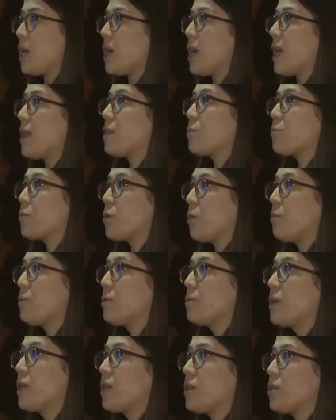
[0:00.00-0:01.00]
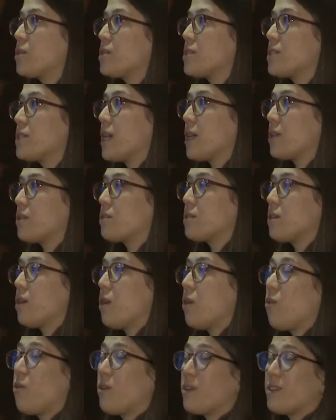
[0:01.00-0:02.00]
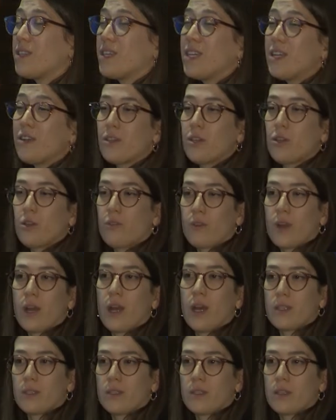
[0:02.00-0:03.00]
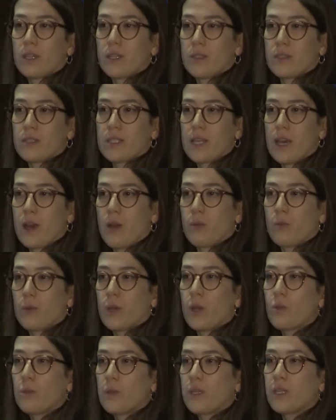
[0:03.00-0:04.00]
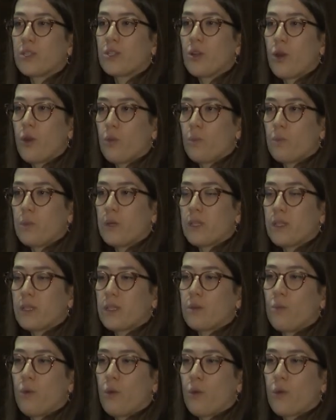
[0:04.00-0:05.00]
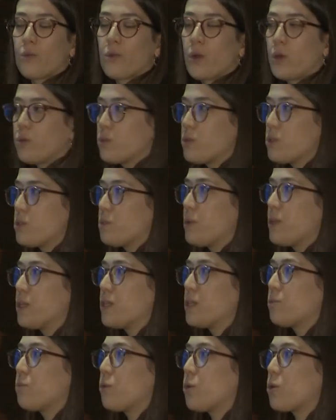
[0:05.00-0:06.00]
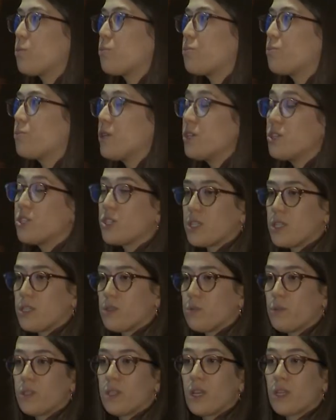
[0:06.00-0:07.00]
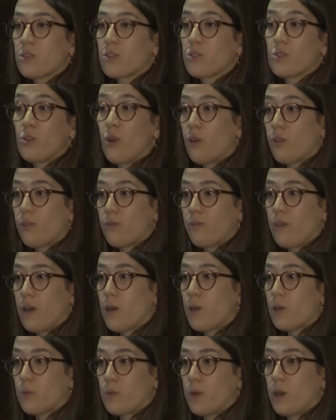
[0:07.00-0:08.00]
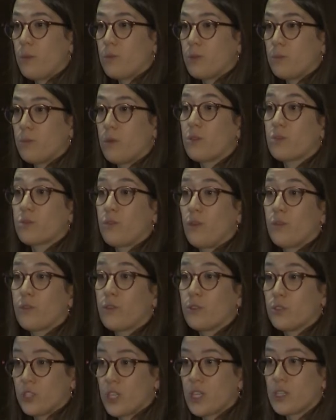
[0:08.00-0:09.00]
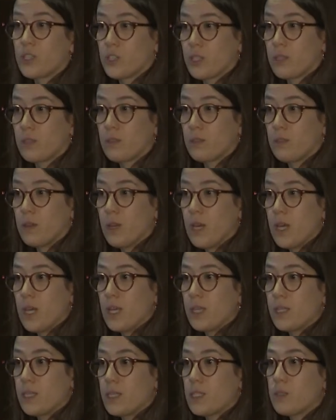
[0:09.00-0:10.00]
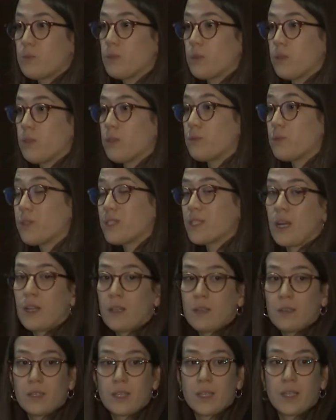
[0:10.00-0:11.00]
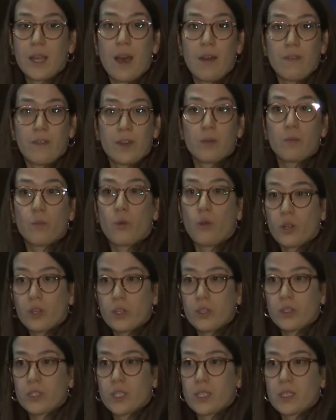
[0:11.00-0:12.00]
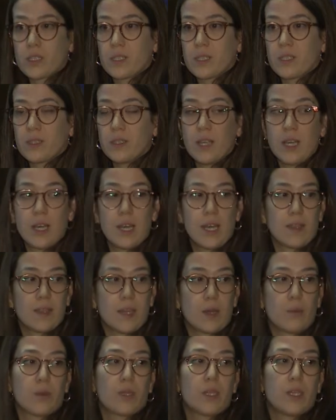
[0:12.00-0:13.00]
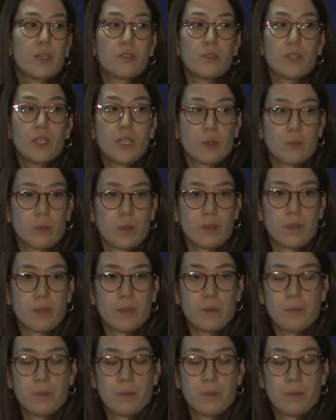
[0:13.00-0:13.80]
And the problem here is that nearly over 100 years now, we already know building more roads, building more bridges will not solve our problem of congestion. These will result in having more congestion that we need to deal with.